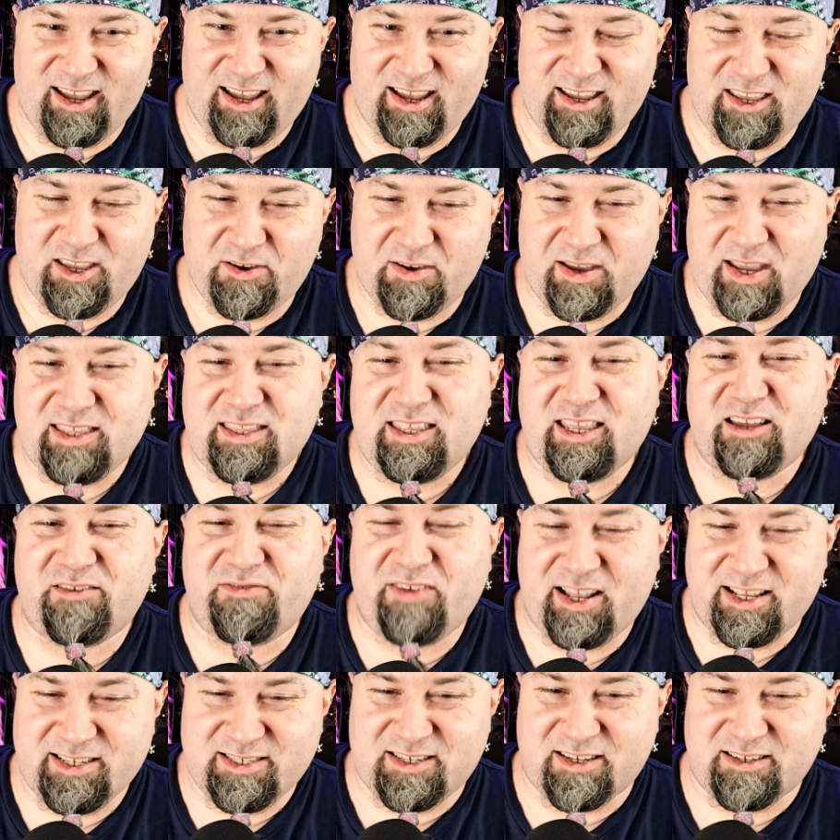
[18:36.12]
You gain the
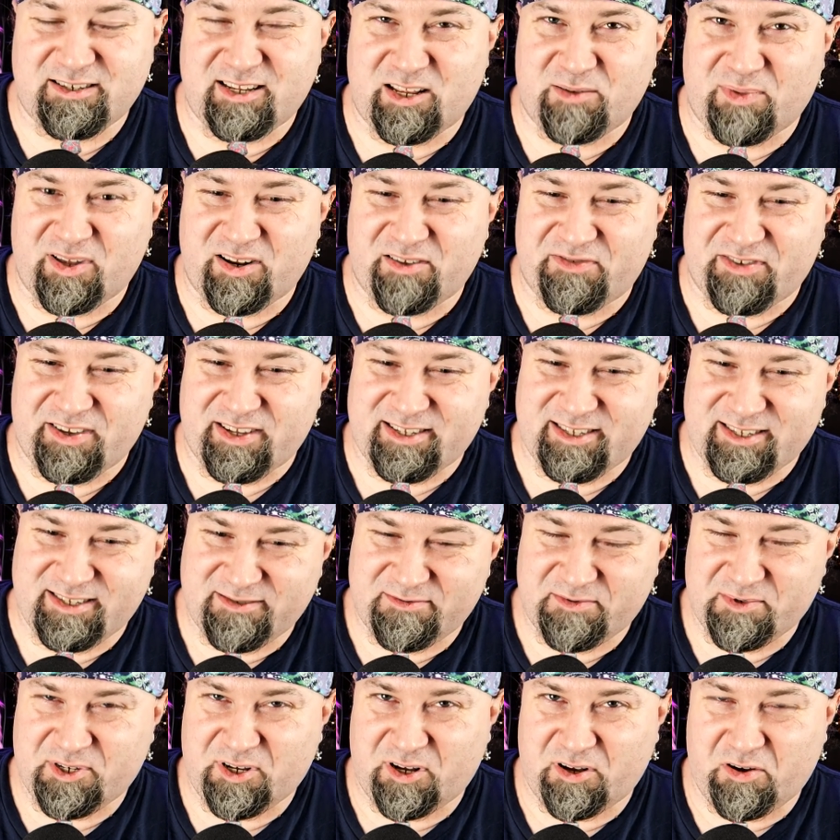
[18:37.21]
Advanced Undead Benefits,
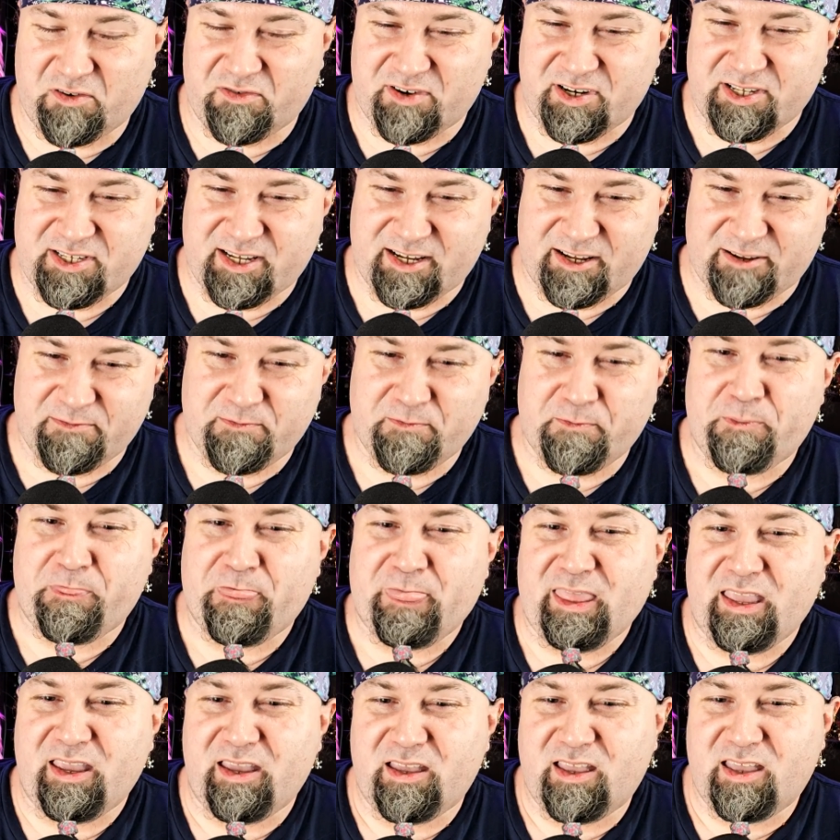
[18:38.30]
which I'll go over in a second.
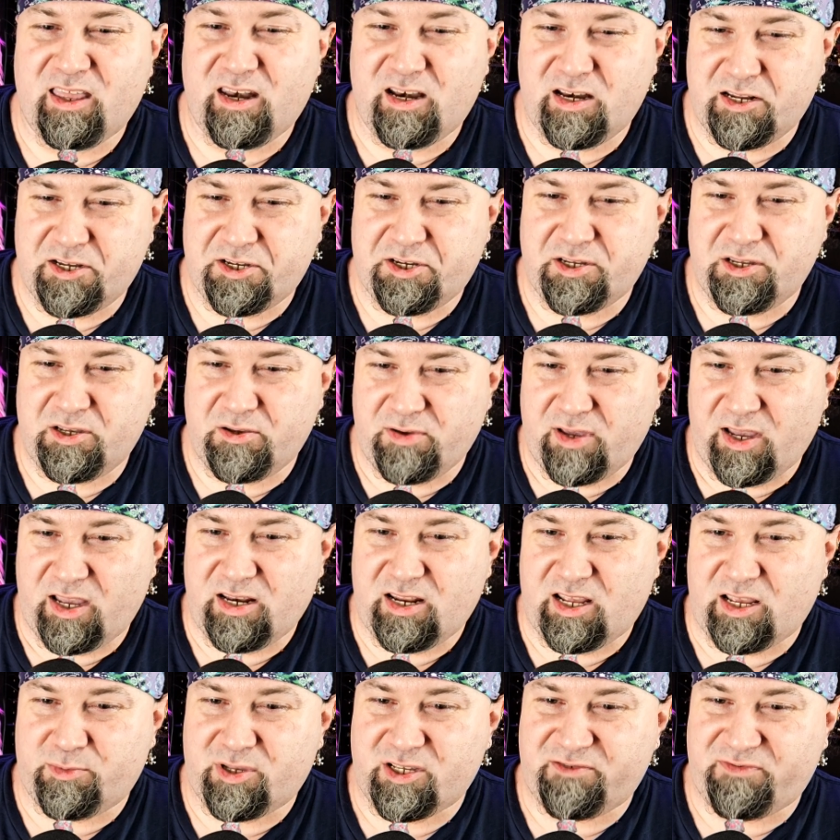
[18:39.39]
In addition, you gain
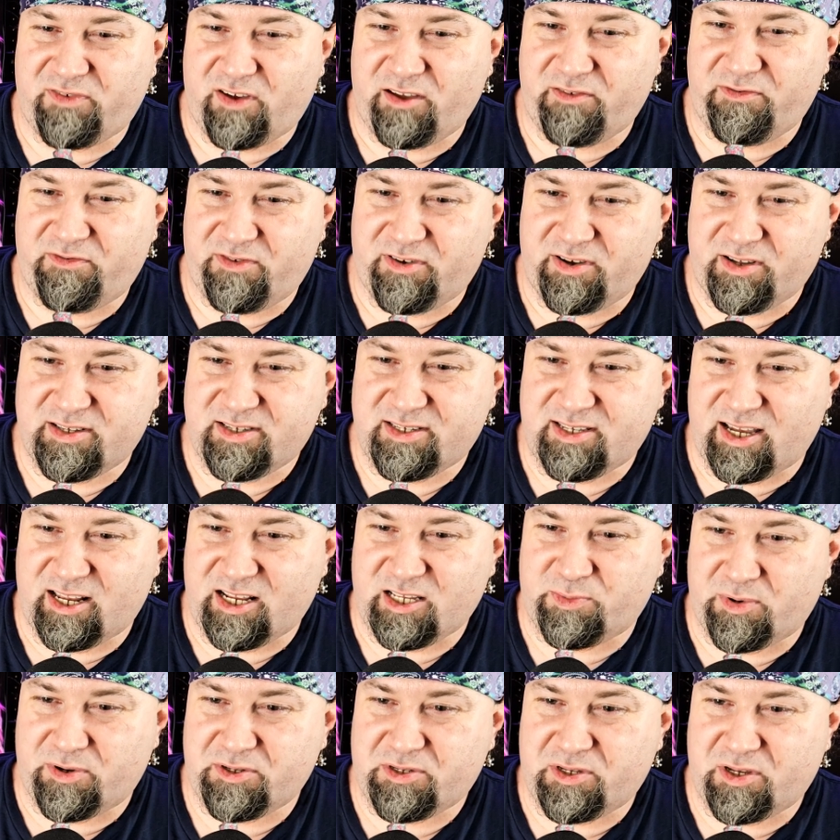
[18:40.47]
a plus five foot status
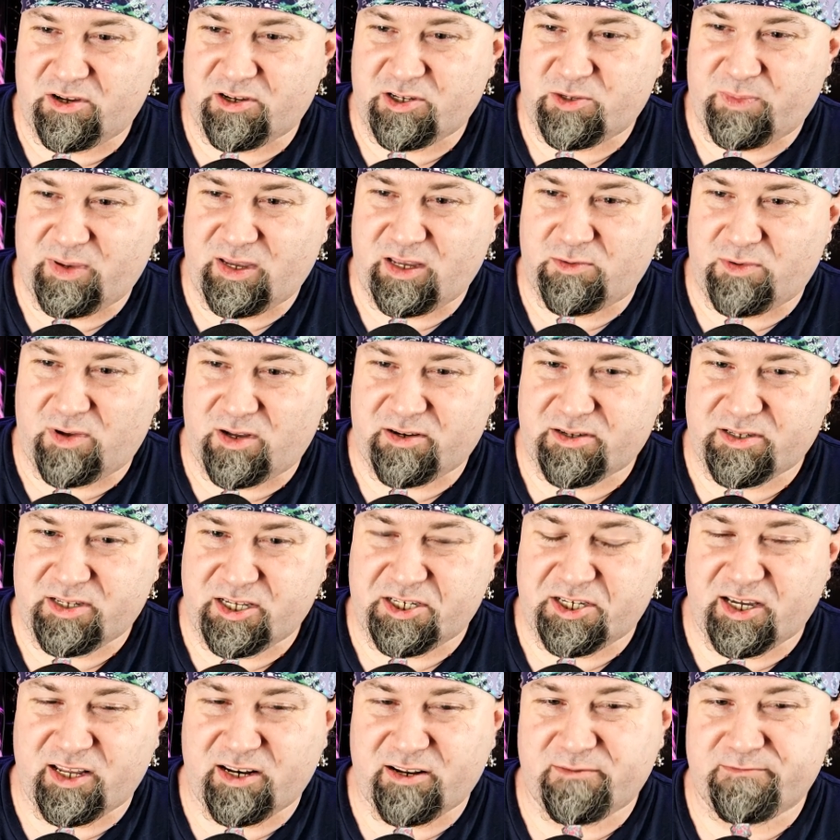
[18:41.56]
bonus to your speed while you're
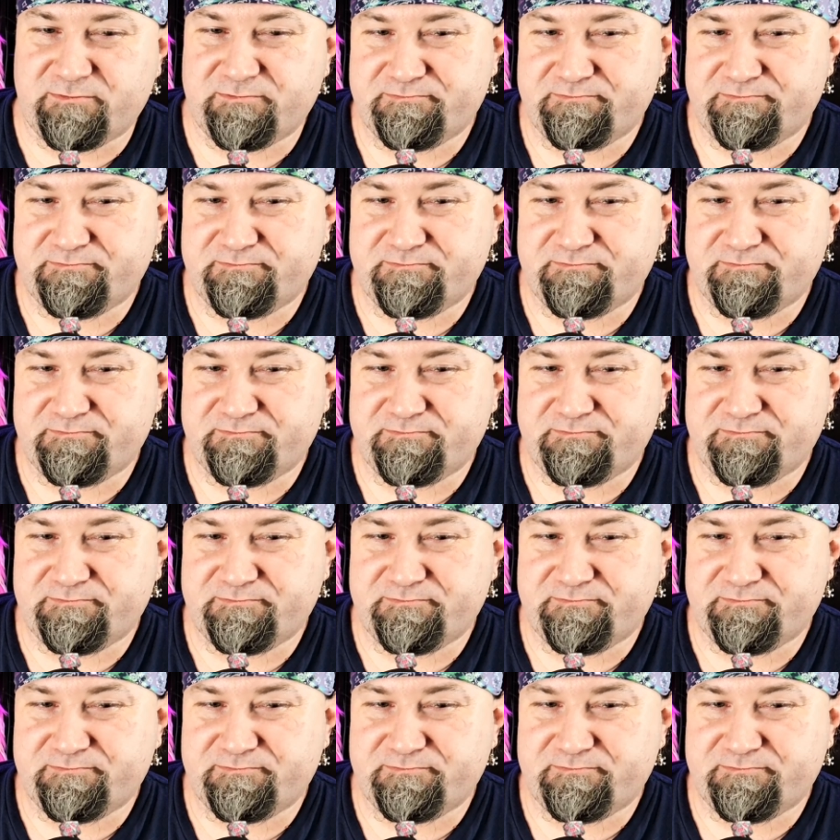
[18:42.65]
satiated.